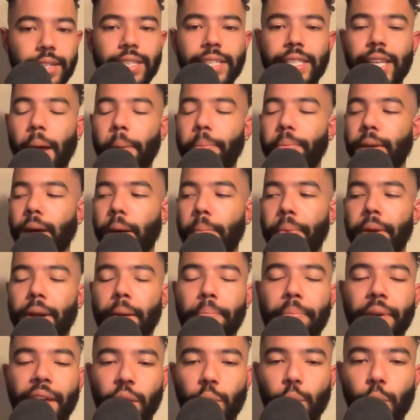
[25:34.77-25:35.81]
stepped up in a
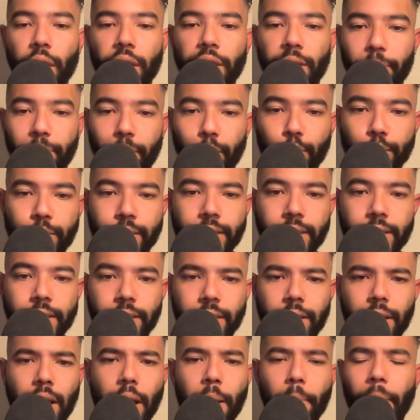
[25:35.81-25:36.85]
big way in the
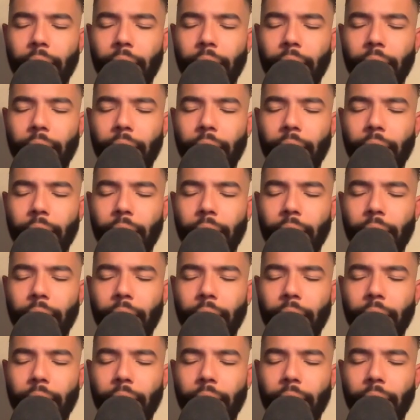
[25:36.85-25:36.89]
postseason.